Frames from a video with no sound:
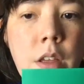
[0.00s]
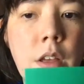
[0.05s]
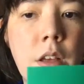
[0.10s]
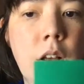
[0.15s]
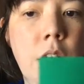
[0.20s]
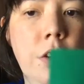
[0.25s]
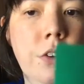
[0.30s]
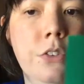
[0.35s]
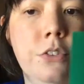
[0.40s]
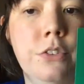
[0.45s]

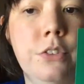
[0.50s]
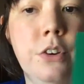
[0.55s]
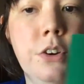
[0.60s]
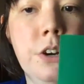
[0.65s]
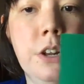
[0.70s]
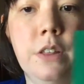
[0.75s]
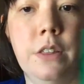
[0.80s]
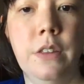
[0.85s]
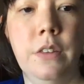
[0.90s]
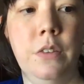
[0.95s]
I'll
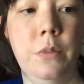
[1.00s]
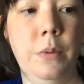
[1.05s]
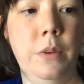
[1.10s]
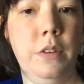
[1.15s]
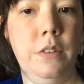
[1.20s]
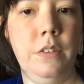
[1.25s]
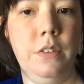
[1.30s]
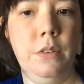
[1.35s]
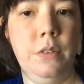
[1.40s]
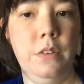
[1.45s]
turn it this way
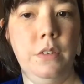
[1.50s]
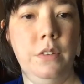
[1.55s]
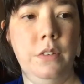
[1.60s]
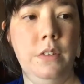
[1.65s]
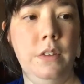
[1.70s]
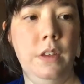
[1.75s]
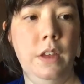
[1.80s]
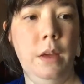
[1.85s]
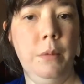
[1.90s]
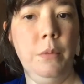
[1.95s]
so you can
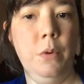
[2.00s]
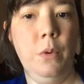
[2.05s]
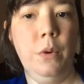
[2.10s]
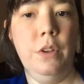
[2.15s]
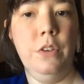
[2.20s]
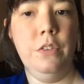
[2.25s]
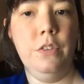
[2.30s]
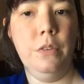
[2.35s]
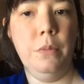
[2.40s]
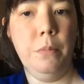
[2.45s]
see. I'm
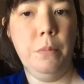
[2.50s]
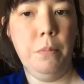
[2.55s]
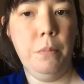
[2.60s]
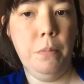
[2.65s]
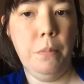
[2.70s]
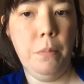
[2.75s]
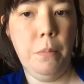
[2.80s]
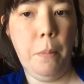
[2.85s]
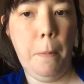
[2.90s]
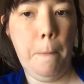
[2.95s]
going to
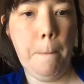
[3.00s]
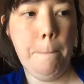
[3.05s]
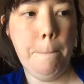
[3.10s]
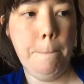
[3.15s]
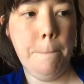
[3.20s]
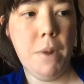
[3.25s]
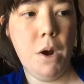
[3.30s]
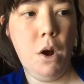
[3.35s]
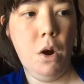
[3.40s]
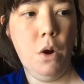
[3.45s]

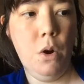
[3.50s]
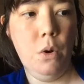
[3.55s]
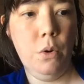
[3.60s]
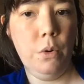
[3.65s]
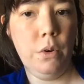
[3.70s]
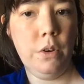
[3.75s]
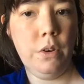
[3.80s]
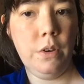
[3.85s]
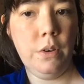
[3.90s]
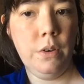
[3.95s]

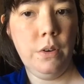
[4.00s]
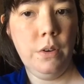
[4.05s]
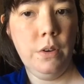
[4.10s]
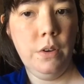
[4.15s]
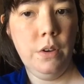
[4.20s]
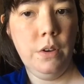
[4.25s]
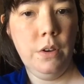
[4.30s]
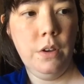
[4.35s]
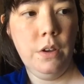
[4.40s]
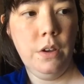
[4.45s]
poke
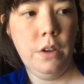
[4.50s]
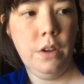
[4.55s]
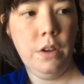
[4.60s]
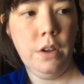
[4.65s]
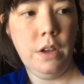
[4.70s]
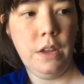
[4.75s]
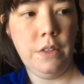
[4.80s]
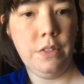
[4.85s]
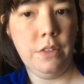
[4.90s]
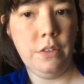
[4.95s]

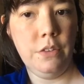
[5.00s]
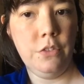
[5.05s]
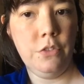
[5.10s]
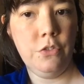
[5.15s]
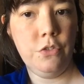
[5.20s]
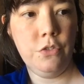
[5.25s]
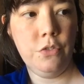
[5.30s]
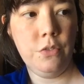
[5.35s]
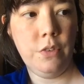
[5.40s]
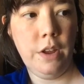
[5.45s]
at this
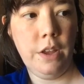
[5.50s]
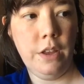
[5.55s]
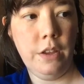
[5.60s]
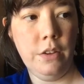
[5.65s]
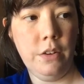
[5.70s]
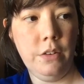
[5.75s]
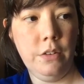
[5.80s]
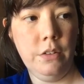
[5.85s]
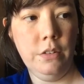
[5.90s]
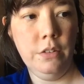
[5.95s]

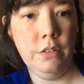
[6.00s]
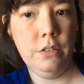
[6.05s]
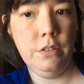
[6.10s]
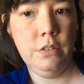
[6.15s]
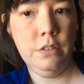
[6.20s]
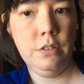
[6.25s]
triangle